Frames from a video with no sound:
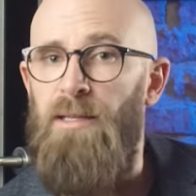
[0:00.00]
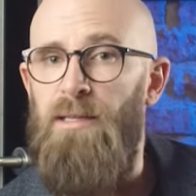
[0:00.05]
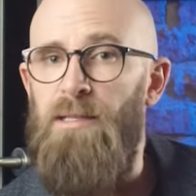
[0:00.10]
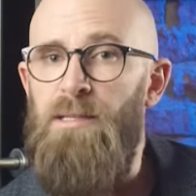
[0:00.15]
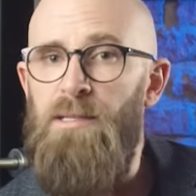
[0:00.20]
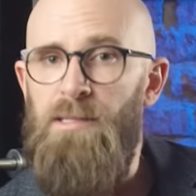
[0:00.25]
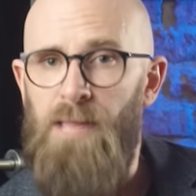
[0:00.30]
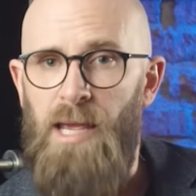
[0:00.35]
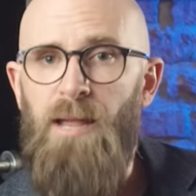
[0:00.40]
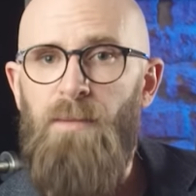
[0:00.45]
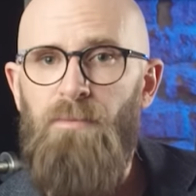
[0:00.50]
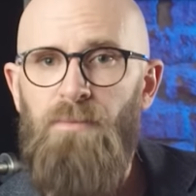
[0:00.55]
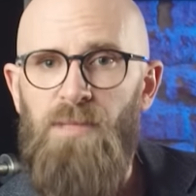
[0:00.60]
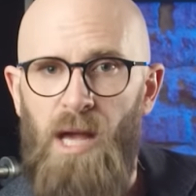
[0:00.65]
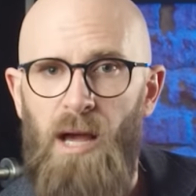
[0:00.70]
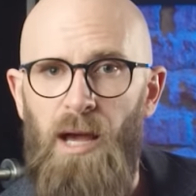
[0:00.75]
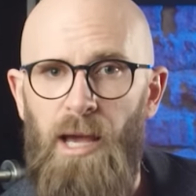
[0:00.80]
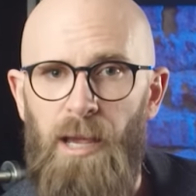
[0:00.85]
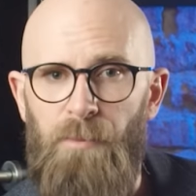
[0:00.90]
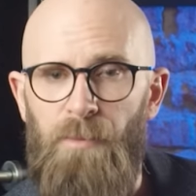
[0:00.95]
at the same
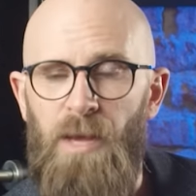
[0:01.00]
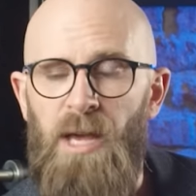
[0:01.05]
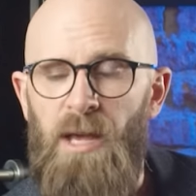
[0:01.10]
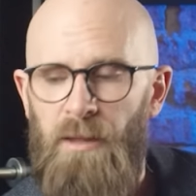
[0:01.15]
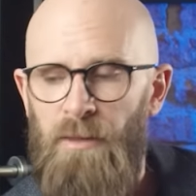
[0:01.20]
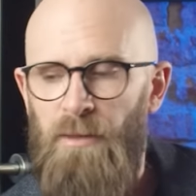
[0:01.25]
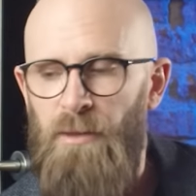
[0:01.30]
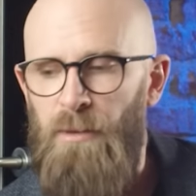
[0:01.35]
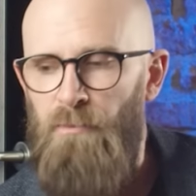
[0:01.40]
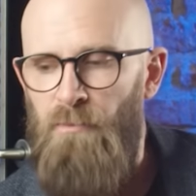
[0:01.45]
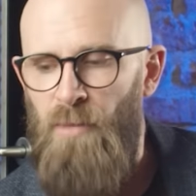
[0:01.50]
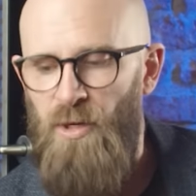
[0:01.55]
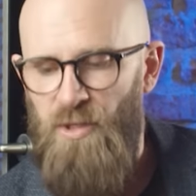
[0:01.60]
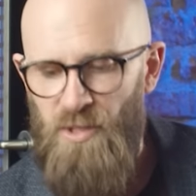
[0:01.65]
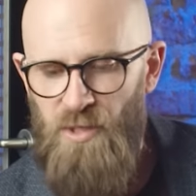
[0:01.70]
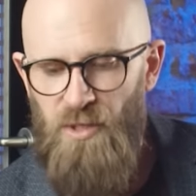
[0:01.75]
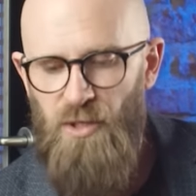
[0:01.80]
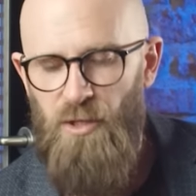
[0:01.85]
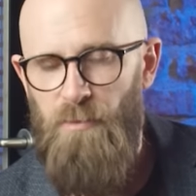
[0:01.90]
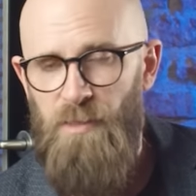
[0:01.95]
time that
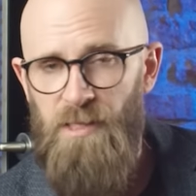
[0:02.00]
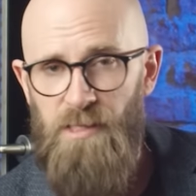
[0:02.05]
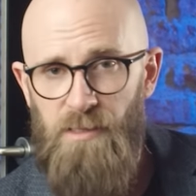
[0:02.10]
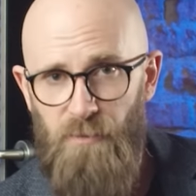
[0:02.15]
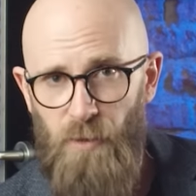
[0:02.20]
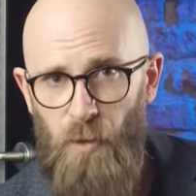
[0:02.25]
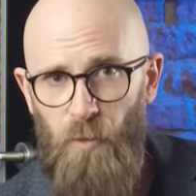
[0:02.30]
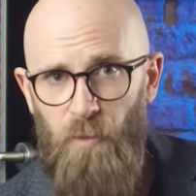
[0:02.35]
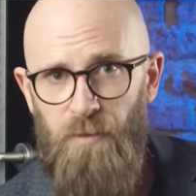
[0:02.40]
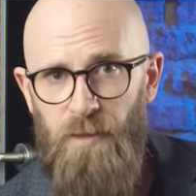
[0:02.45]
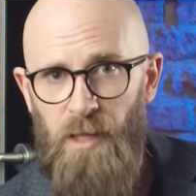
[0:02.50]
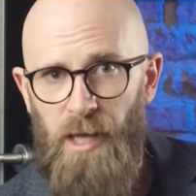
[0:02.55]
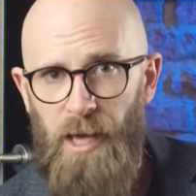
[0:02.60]
modern humans evolved